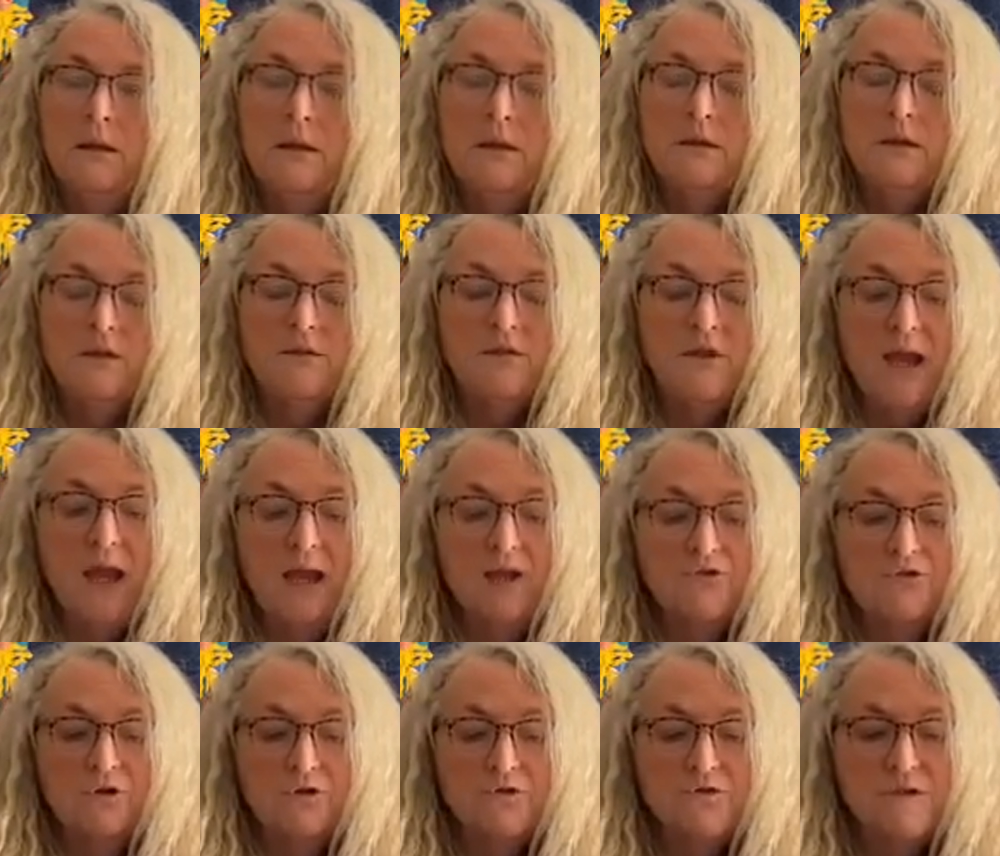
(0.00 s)
The
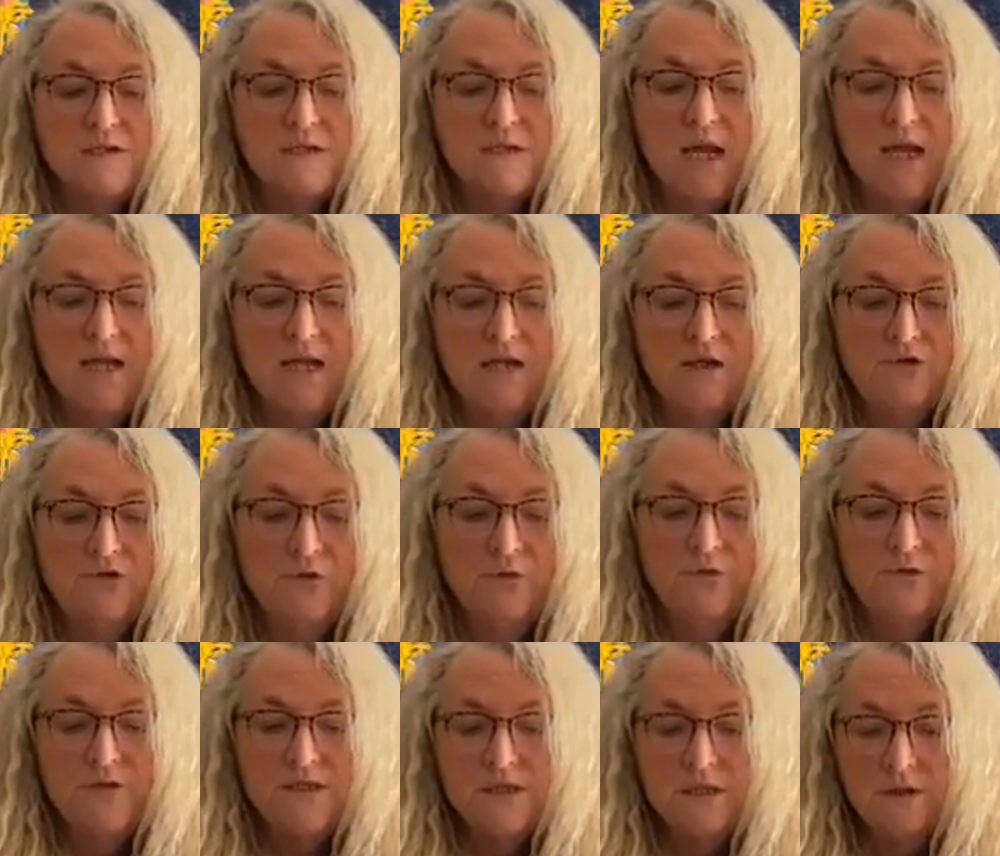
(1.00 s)
theatrical stage of
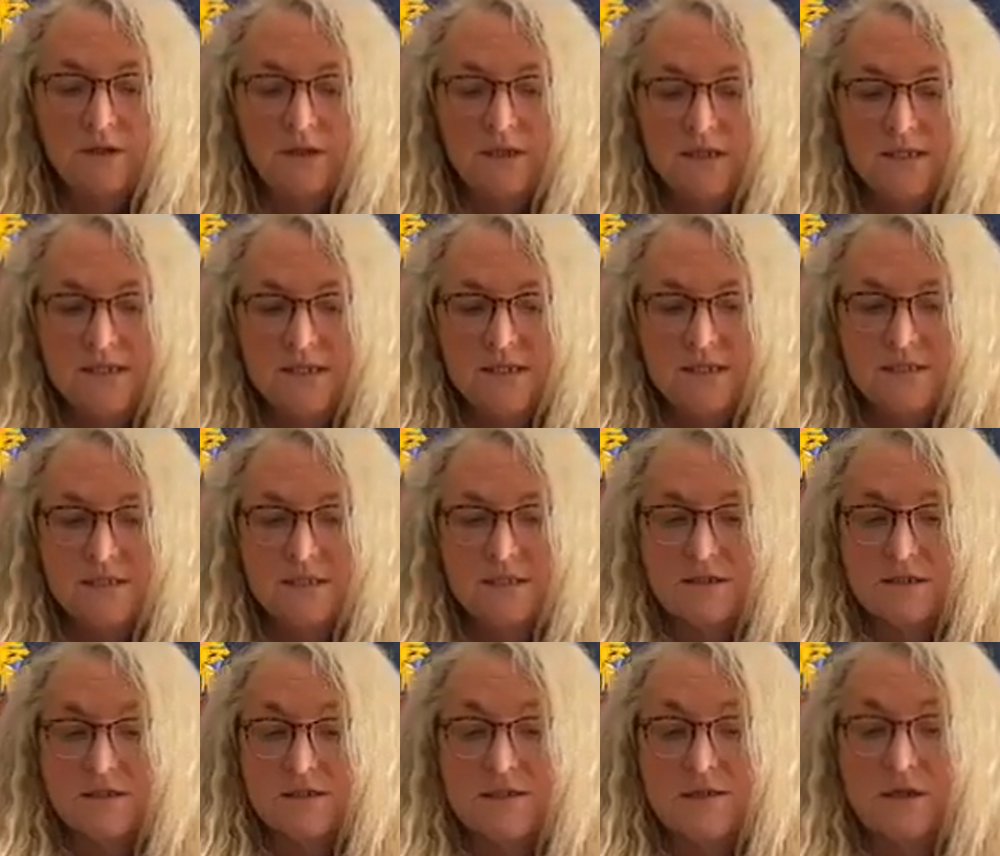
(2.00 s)
physical
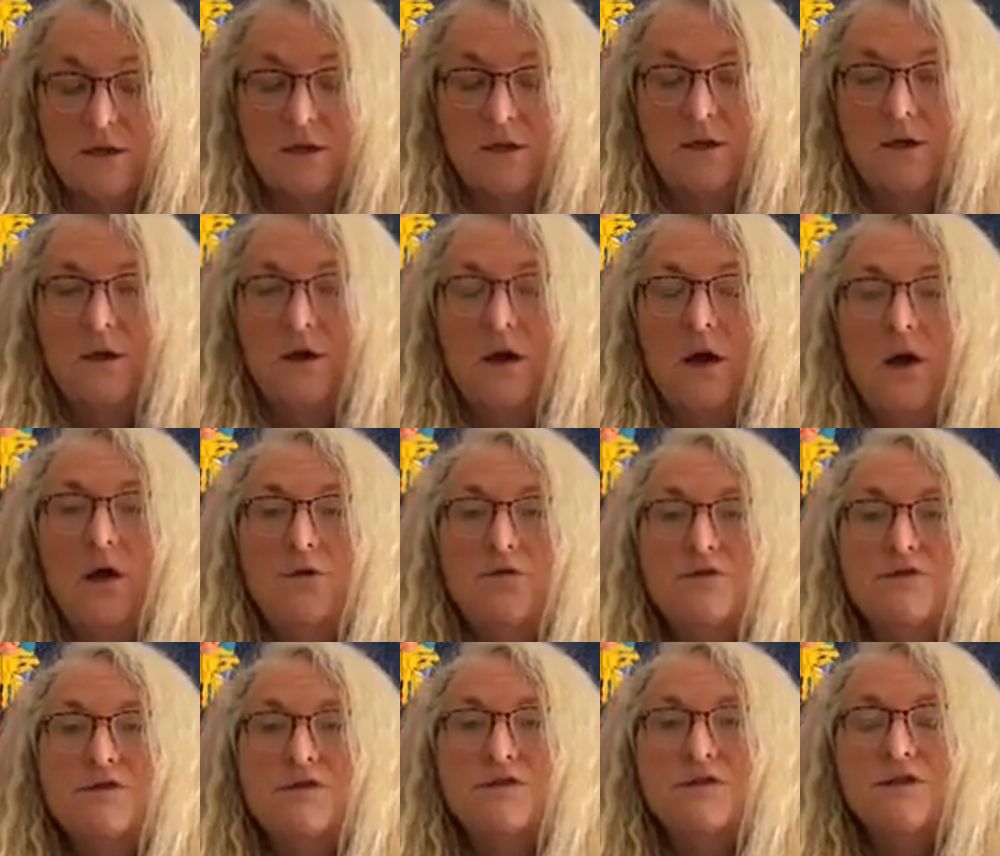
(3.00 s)
existence
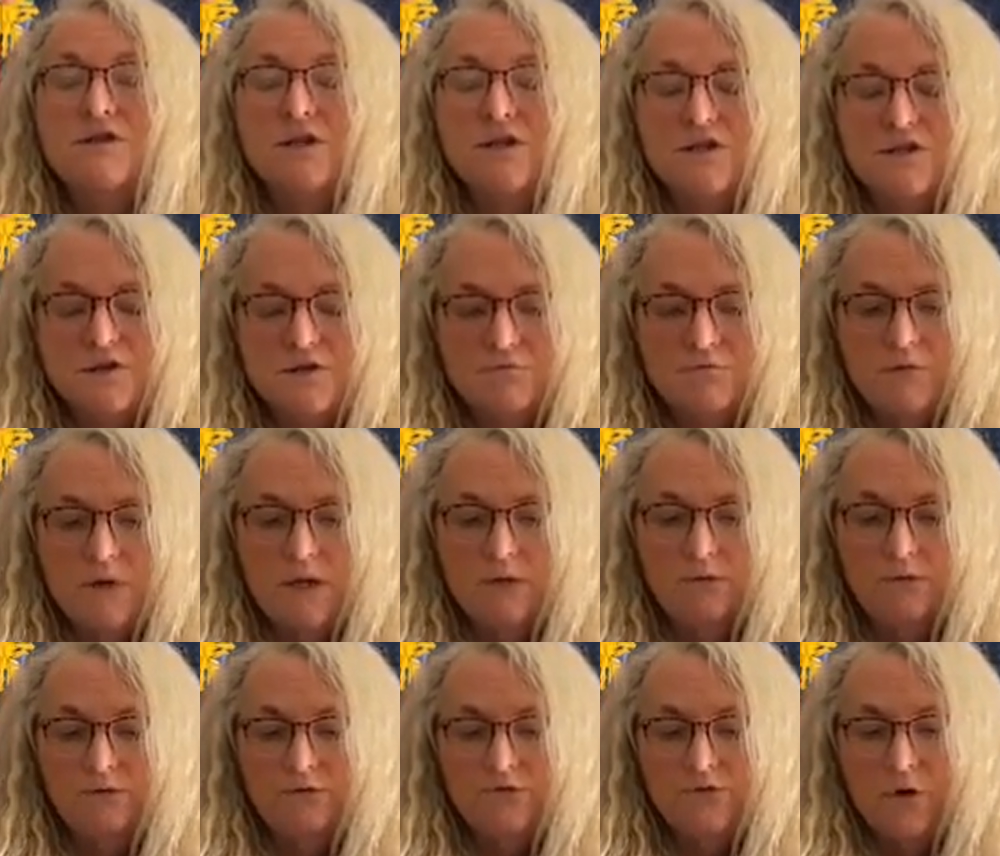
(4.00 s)
hosts a
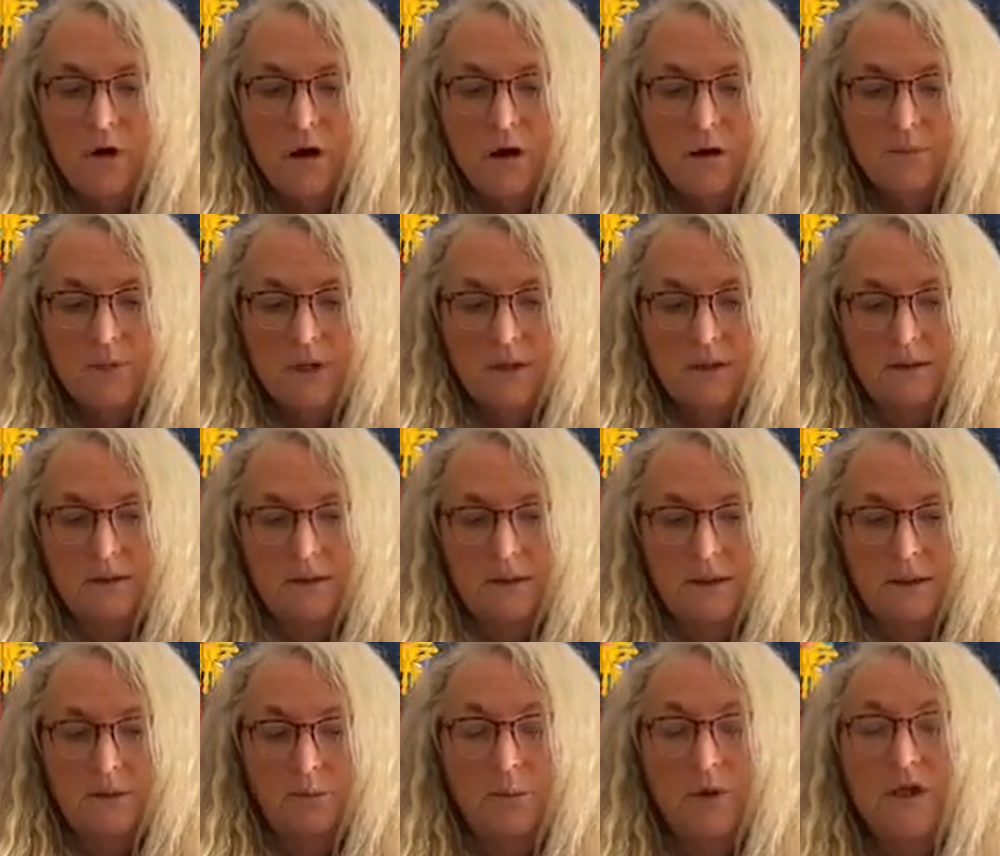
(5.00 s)
surreal drama
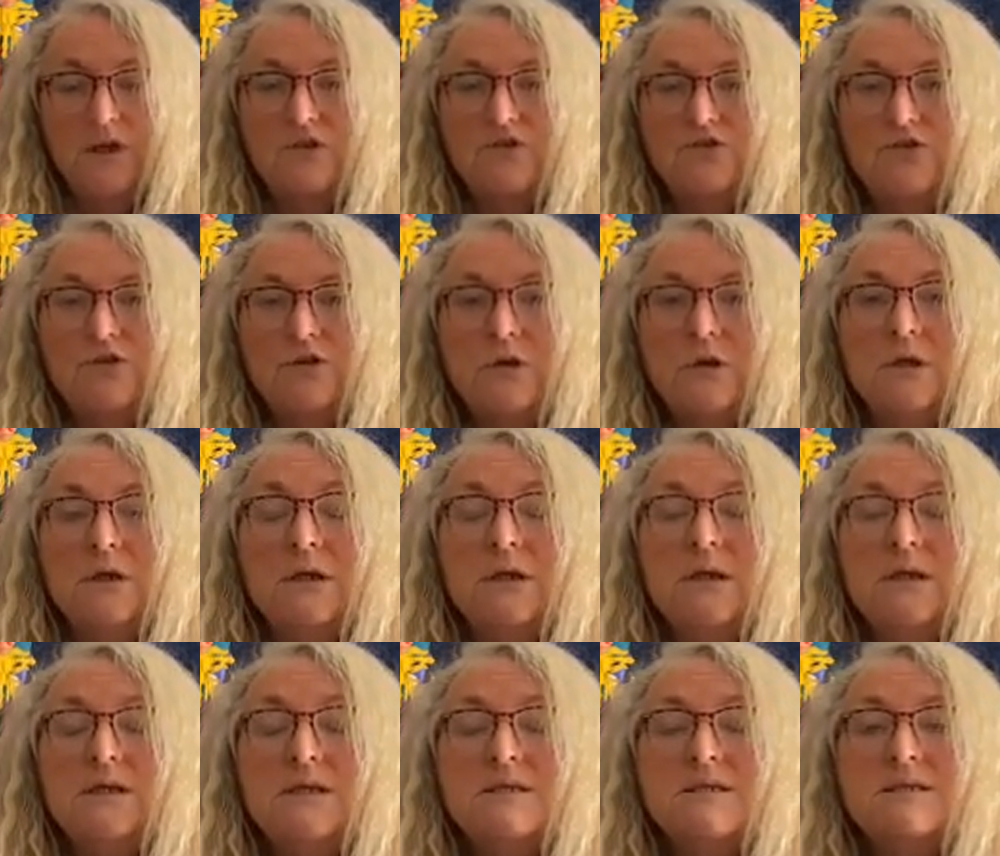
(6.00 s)
in which
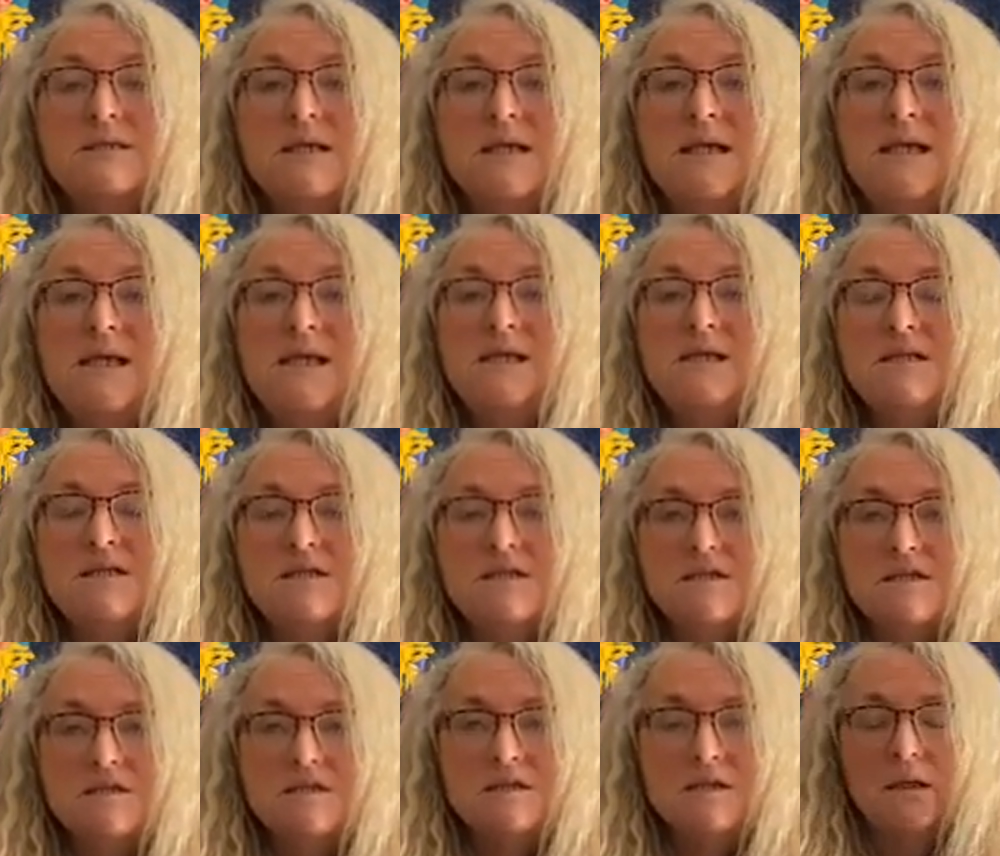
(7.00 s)
scenes
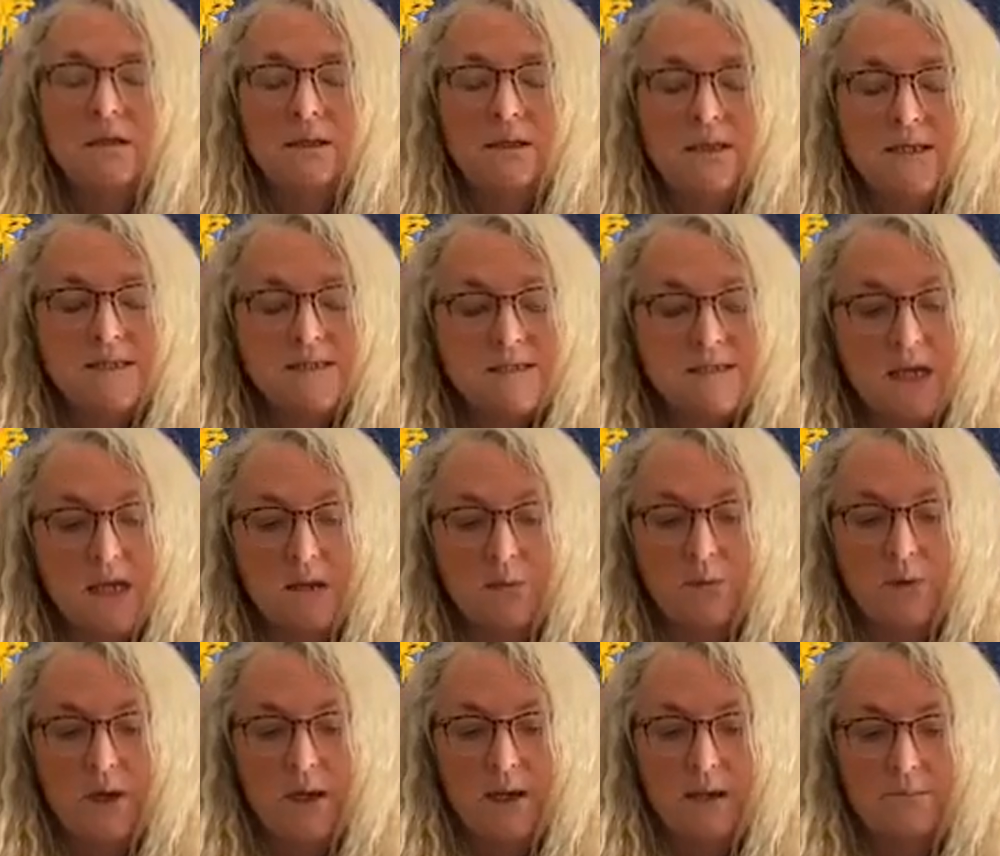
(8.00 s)
suddenly
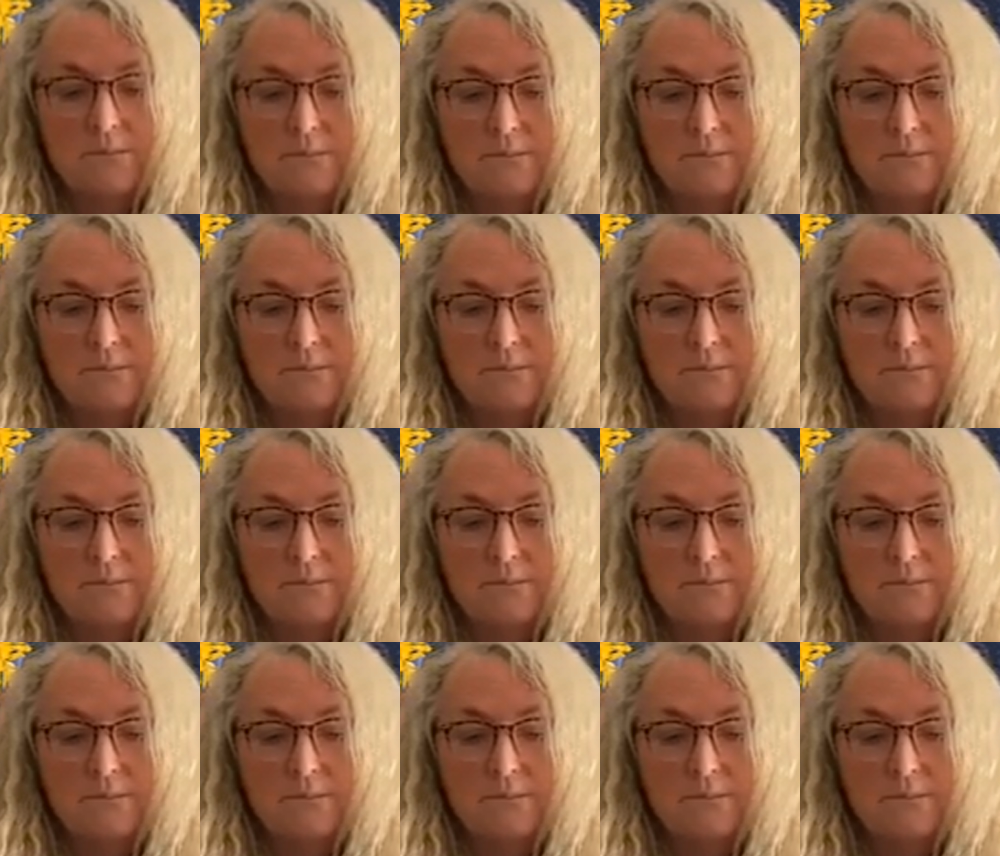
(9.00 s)
segue.